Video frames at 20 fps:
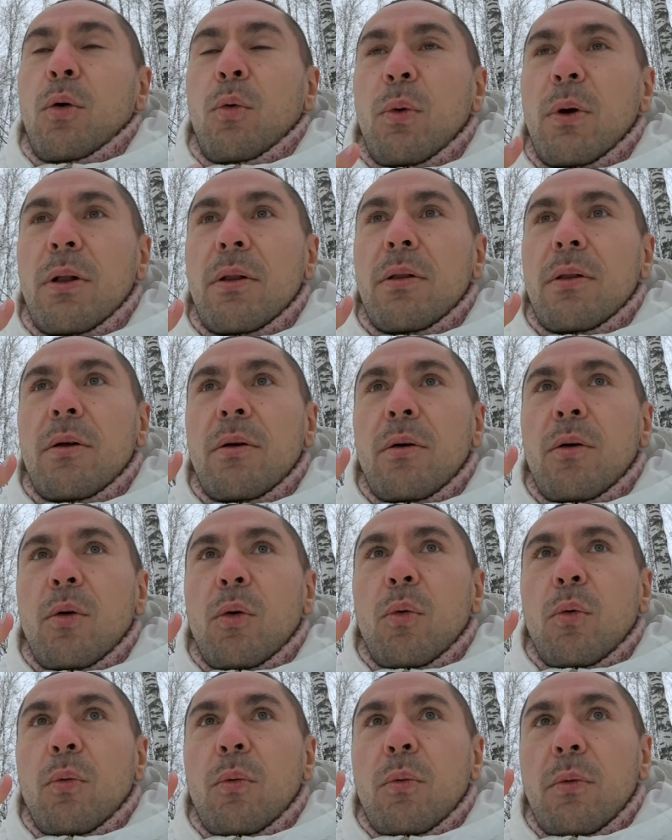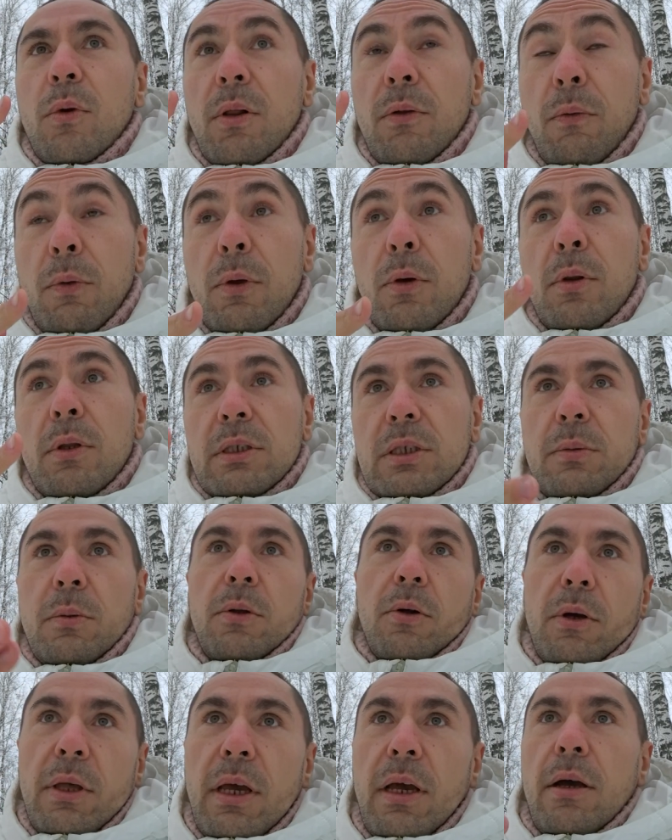will will view this
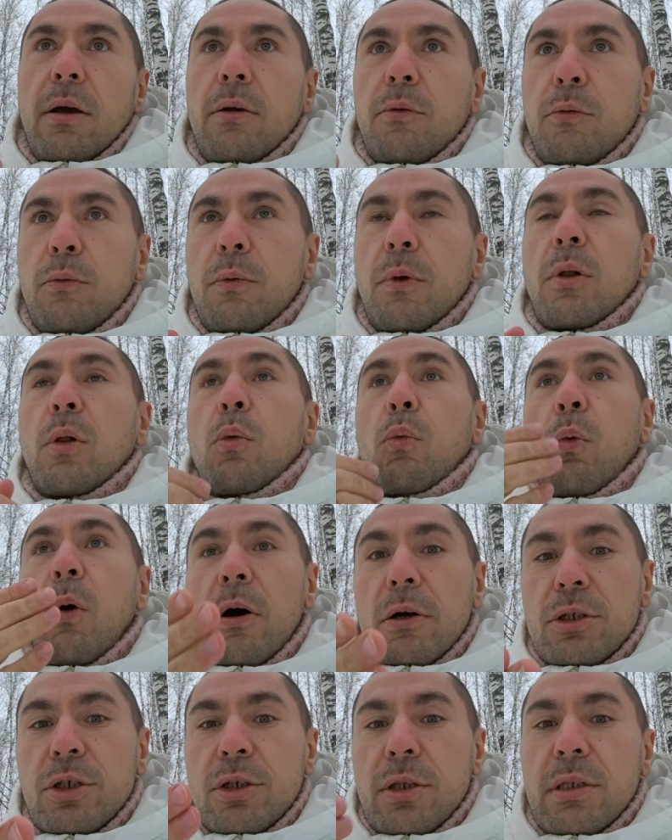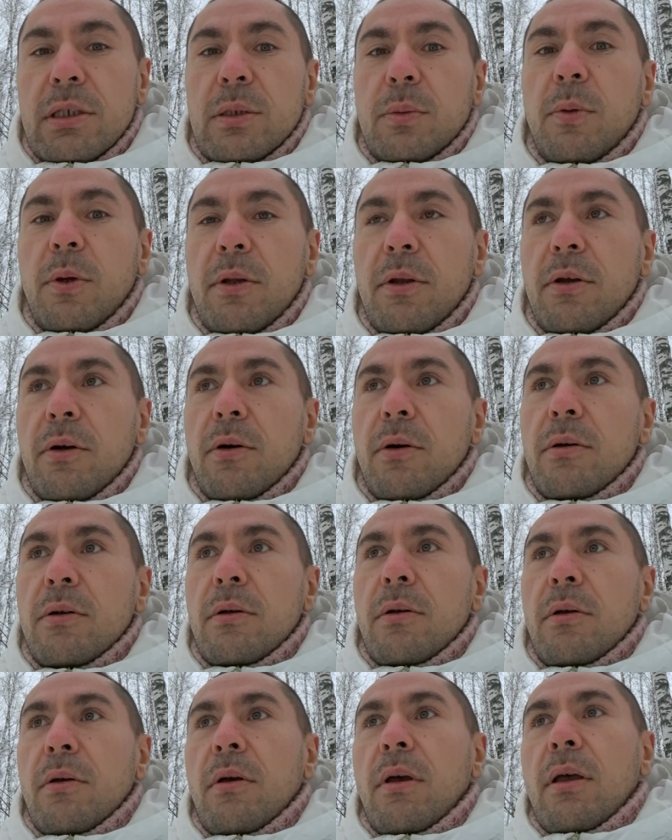video, yeah, will watch this video
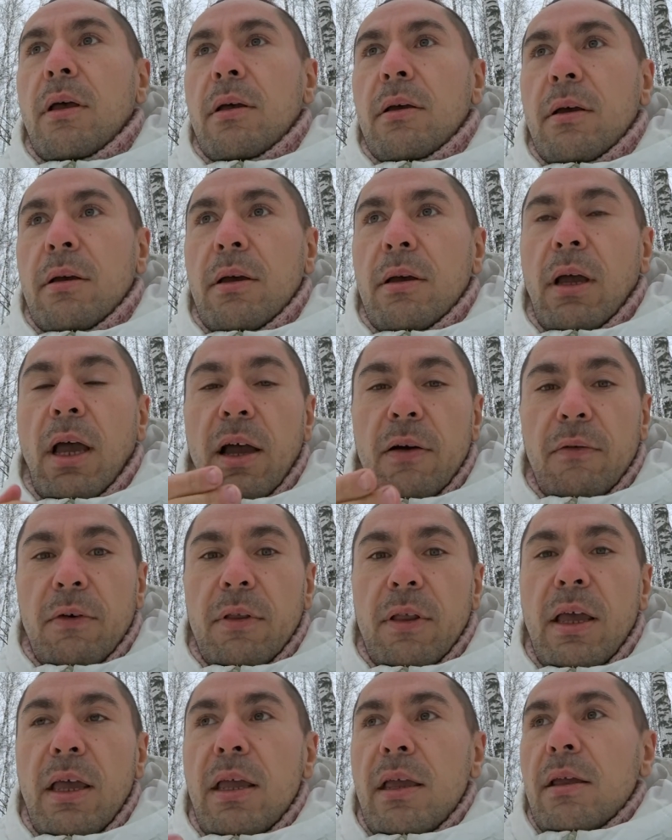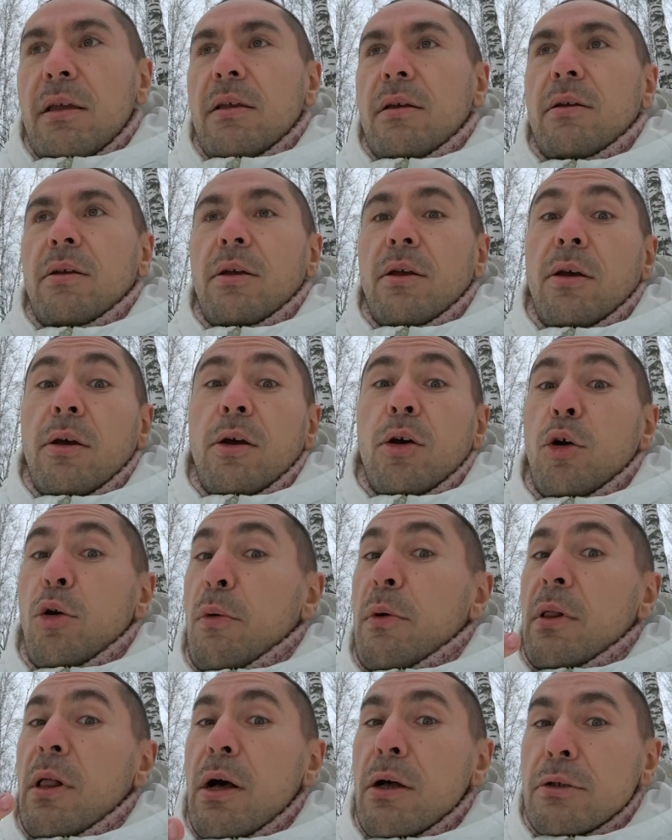every day, you
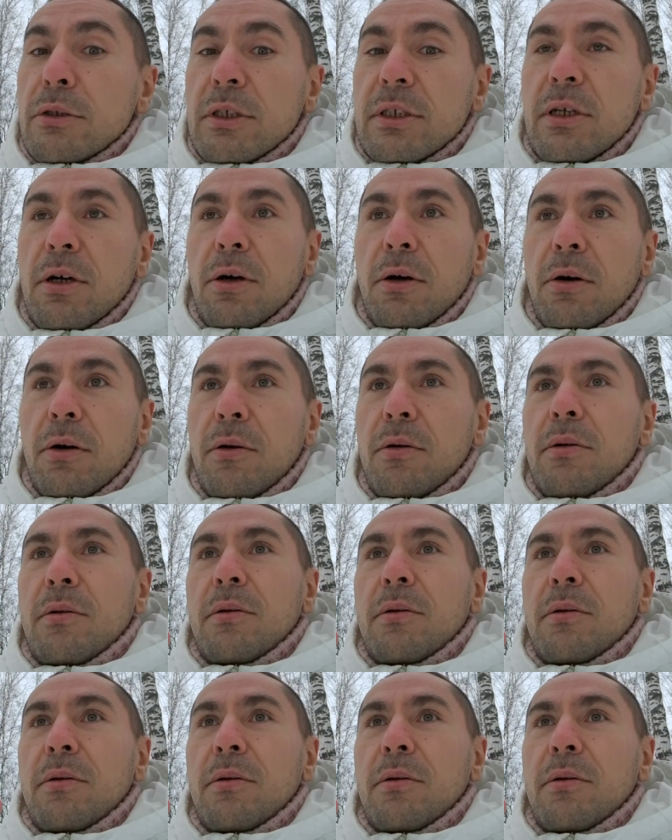will also